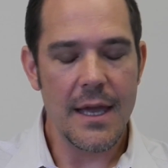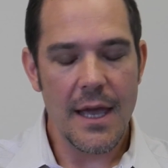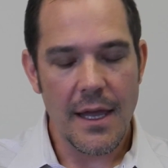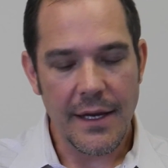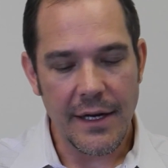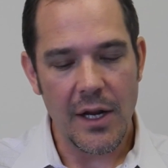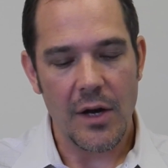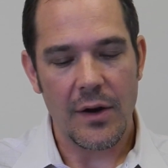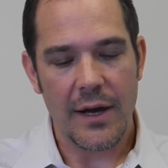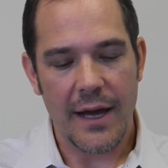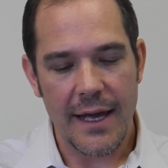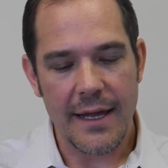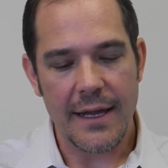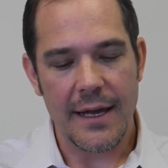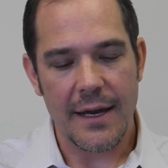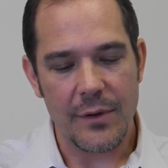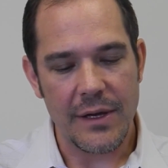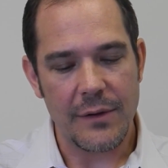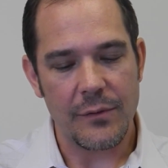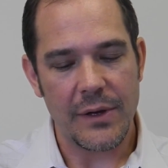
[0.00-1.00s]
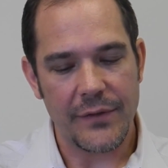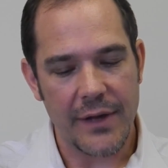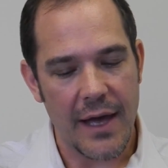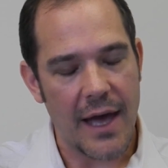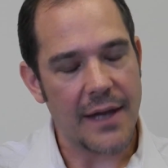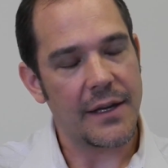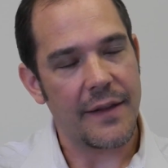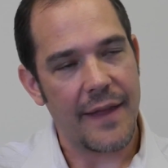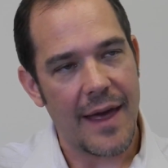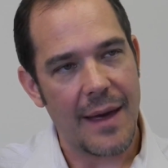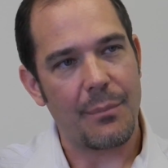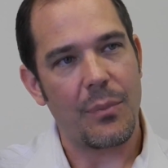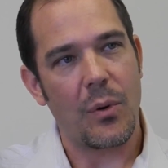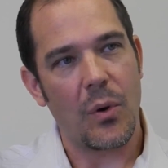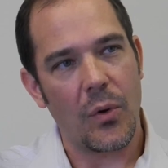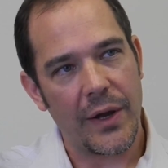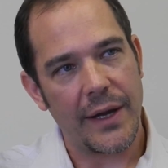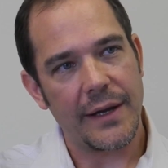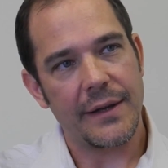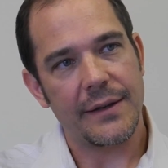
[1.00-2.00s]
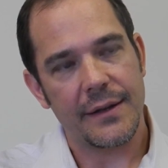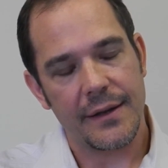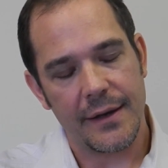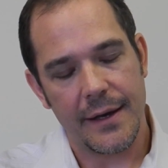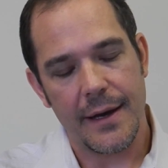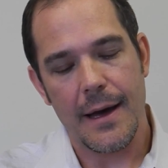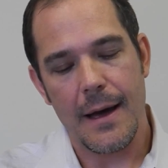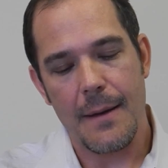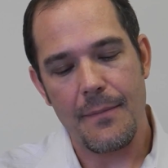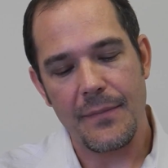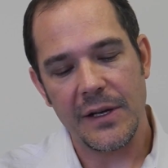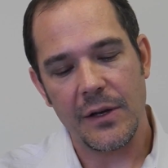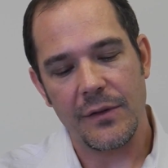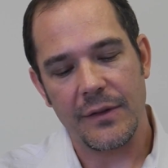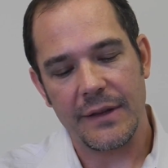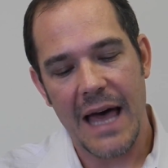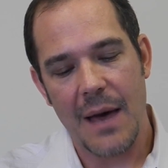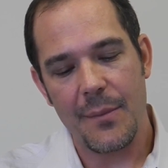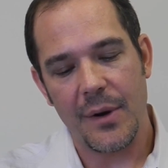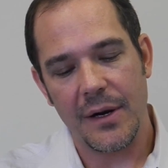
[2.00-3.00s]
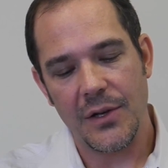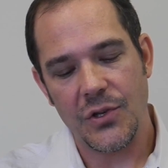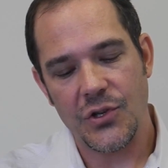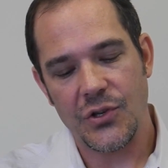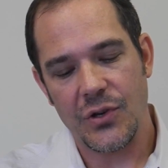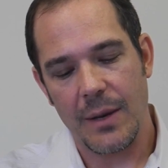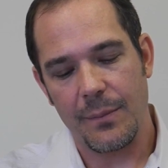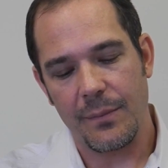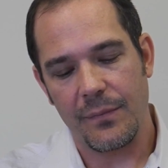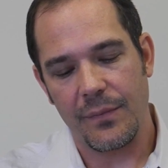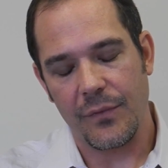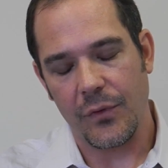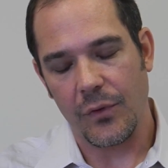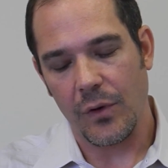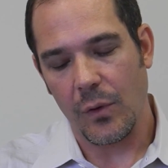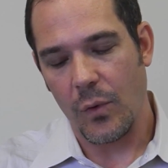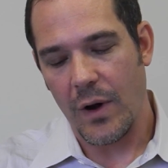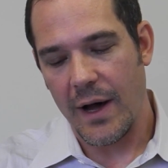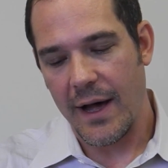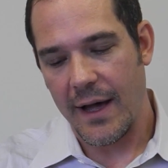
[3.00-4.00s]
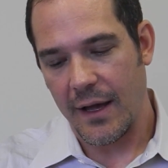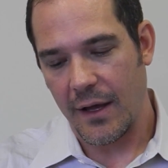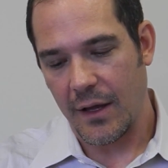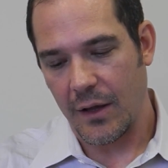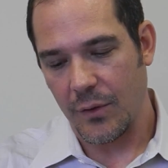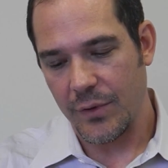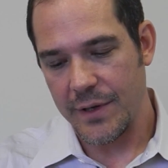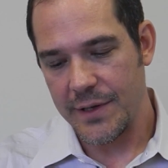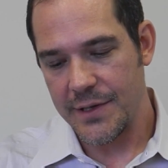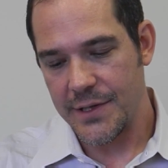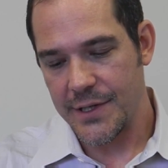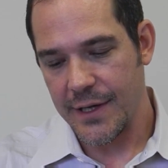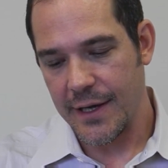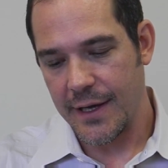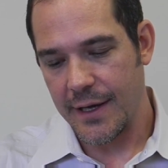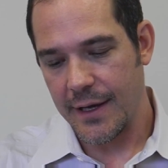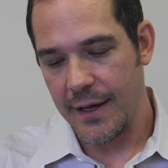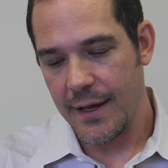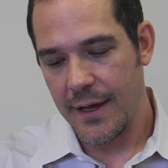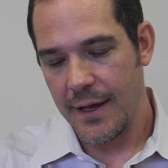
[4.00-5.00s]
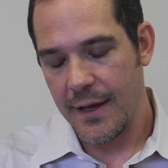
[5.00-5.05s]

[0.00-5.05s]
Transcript: We've gotten to that point. The lab on a chip for a while was had